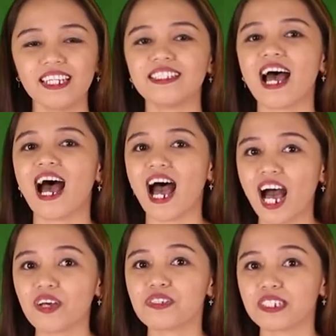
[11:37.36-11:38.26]
the
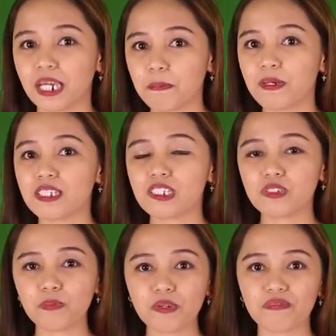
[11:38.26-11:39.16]
housekeeping
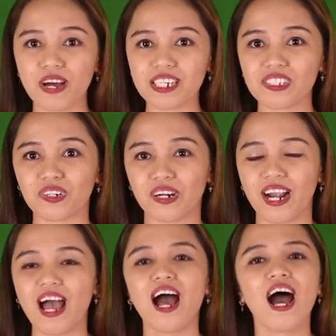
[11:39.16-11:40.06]

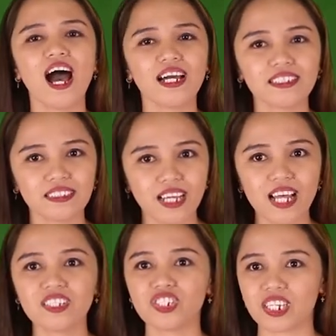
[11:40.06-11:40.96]
supervisor
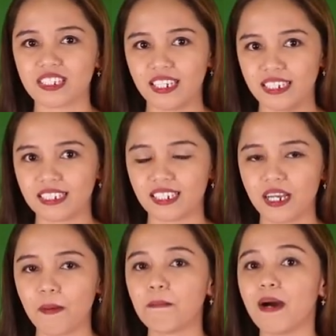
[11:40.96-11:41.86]
acknowledges it
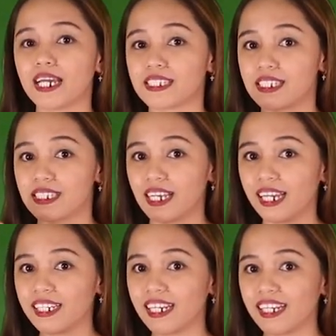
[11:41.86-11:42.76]
by
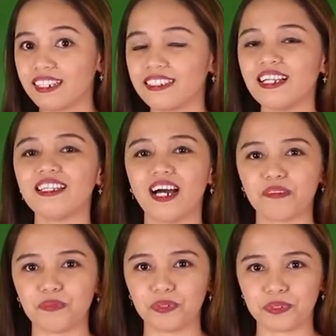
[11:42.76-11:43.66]
signing the
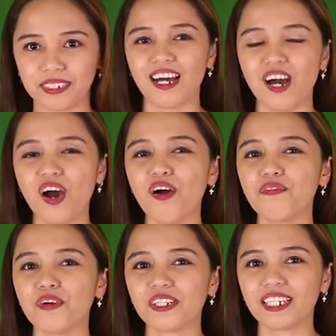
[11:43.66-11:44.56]
logbook.
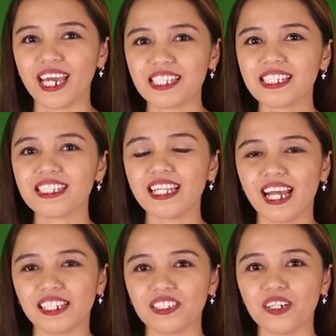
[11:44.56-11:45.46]
For cases
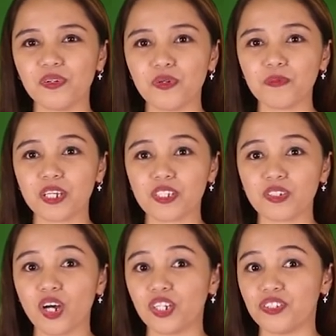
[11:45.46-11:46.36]
like the room
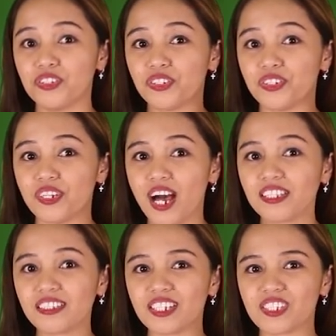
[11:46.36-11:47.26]
is on Do
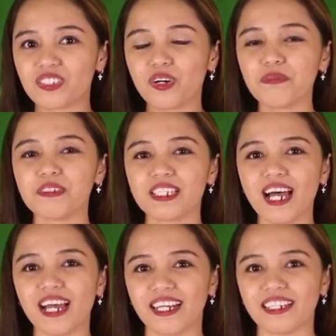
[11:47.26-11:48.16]
Not Disturb
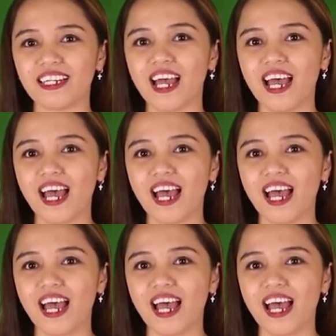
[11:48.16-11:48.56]
sign